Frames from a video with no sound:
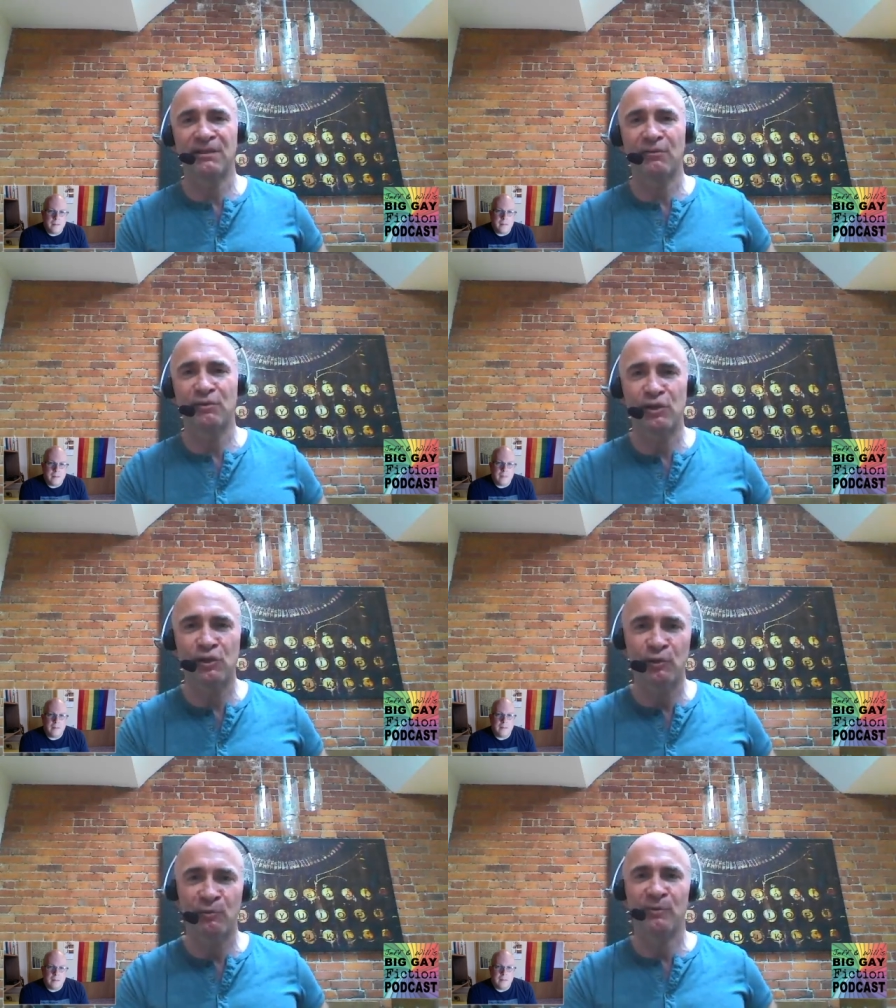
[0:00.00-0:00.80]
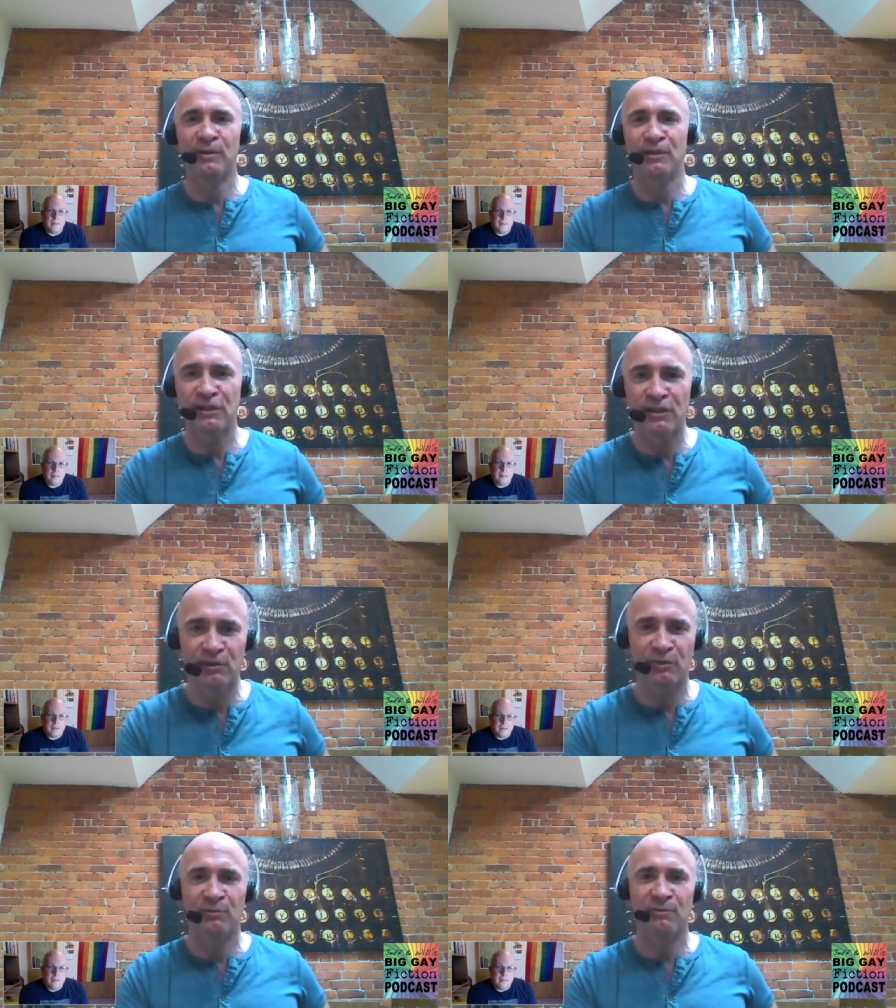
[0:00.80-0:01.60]
you know,
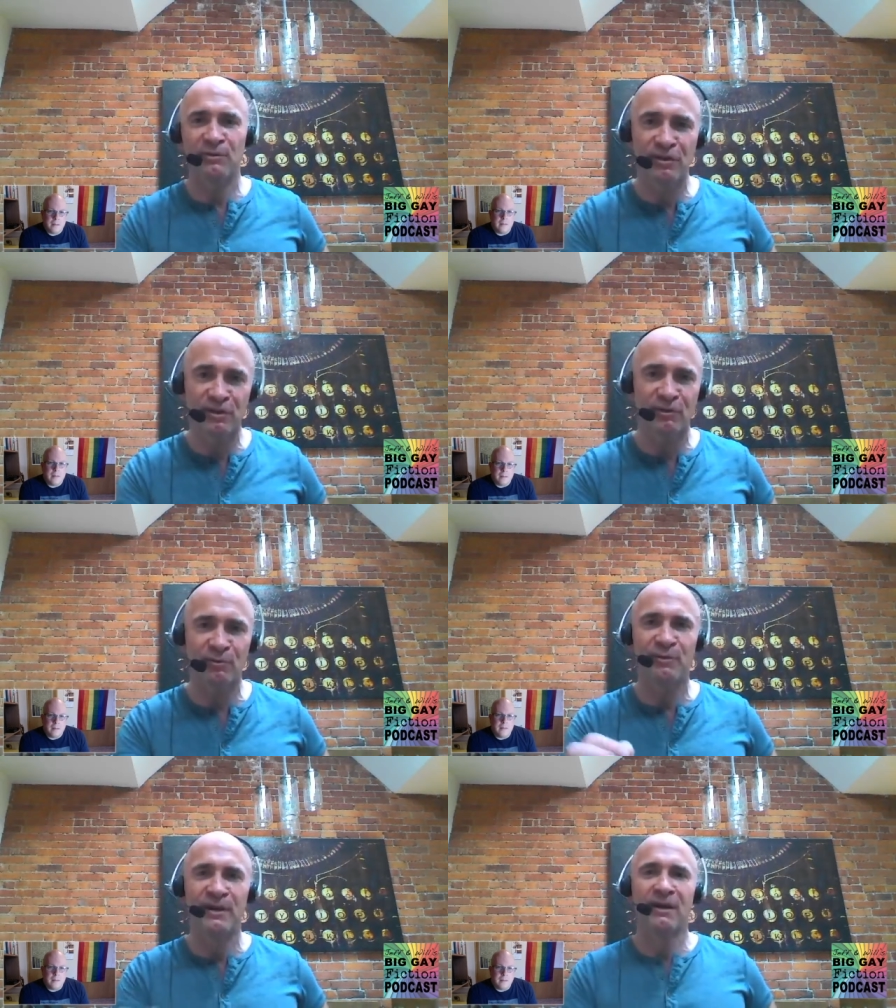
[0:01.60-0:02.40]
you,